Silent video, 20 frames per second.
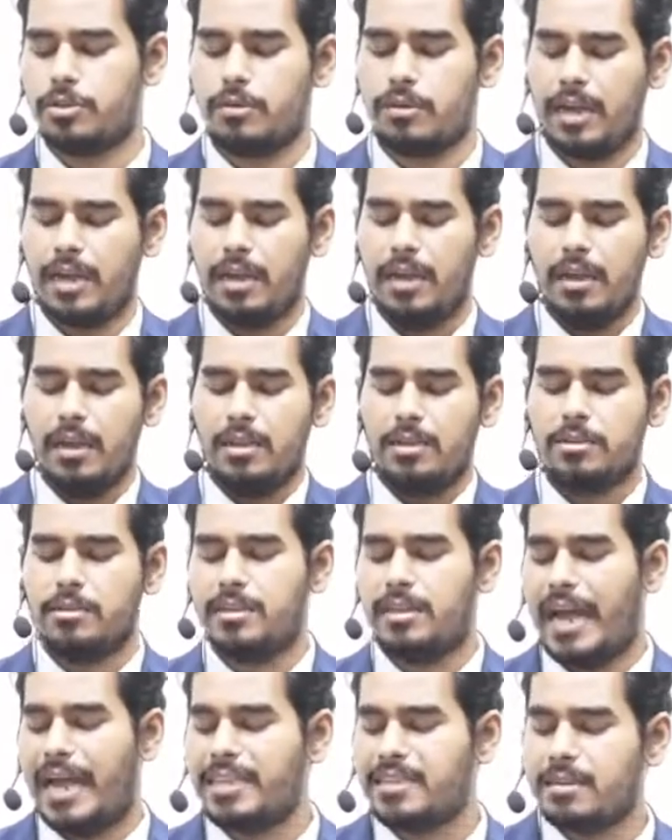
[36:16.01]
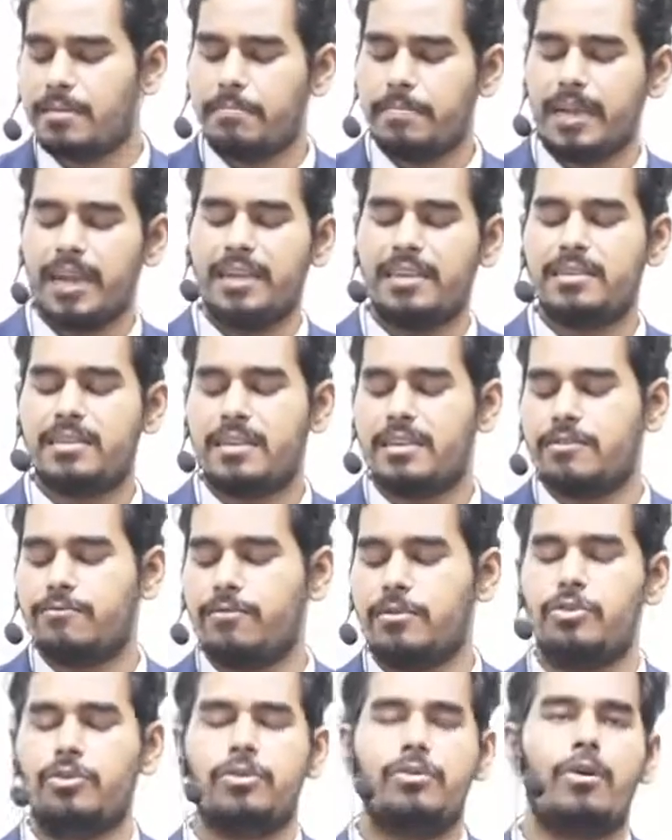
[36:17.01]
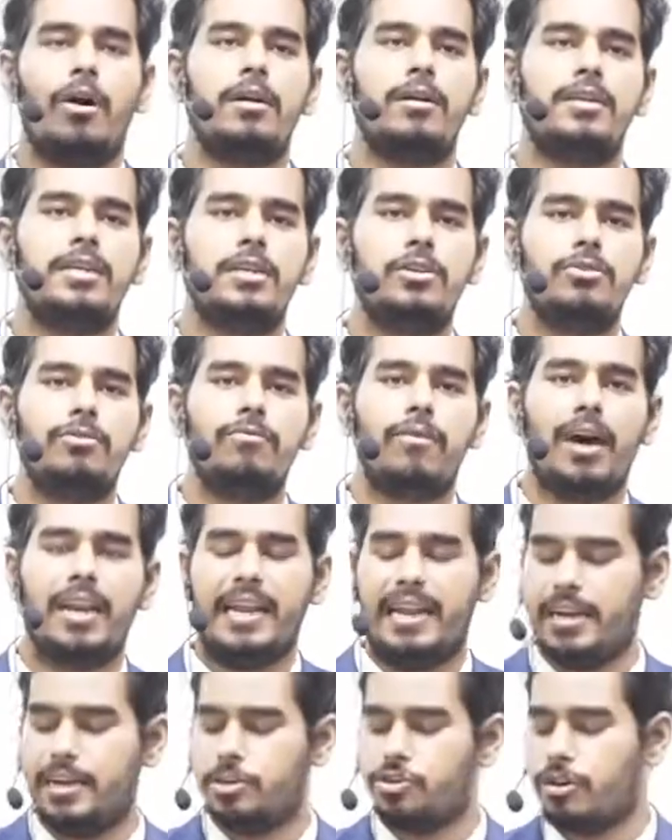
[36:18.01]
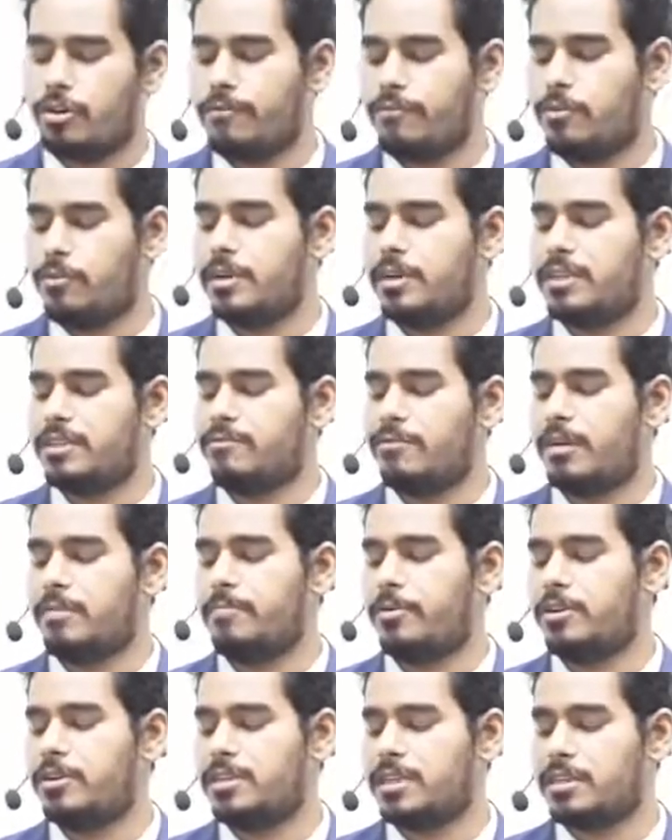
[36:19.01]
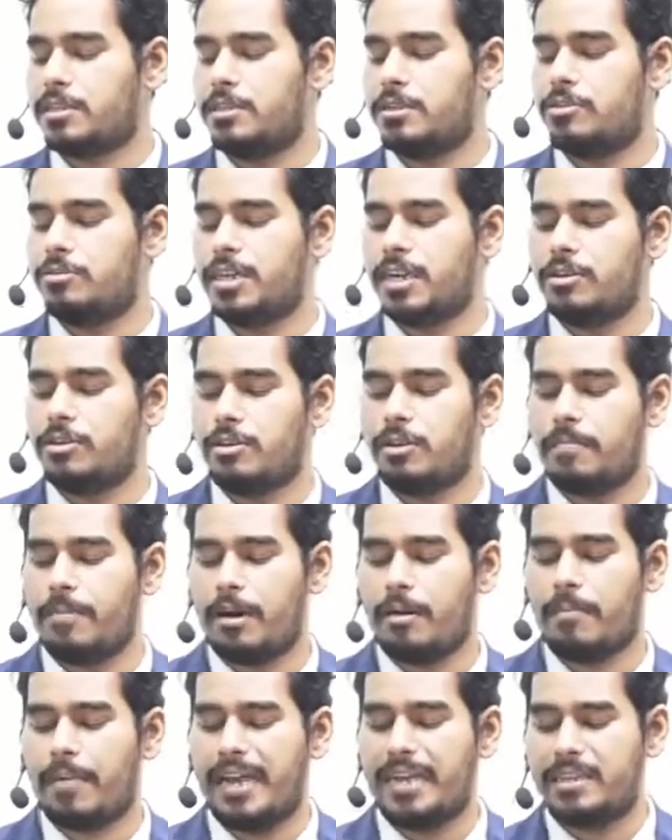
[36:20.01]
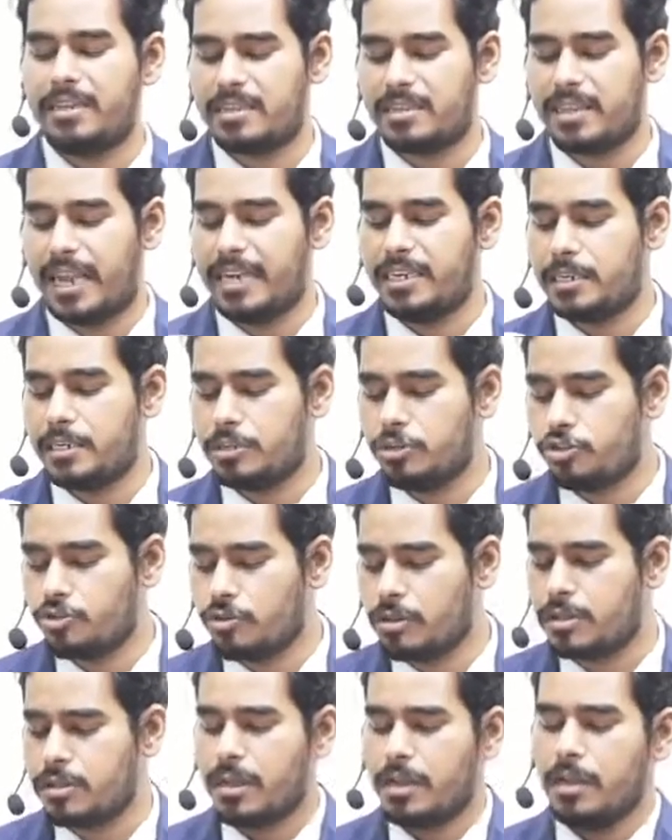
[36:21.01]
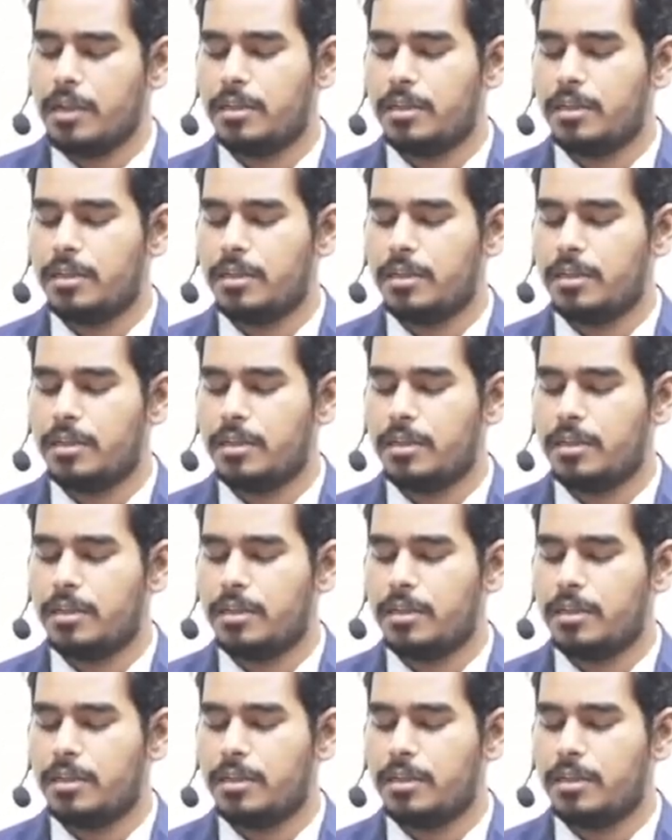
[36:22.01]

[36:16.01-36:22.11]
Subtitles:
Okay, so it's as simple as this. You already know 1 electron volt is 1.6 into 10 to the power minus 19 joules.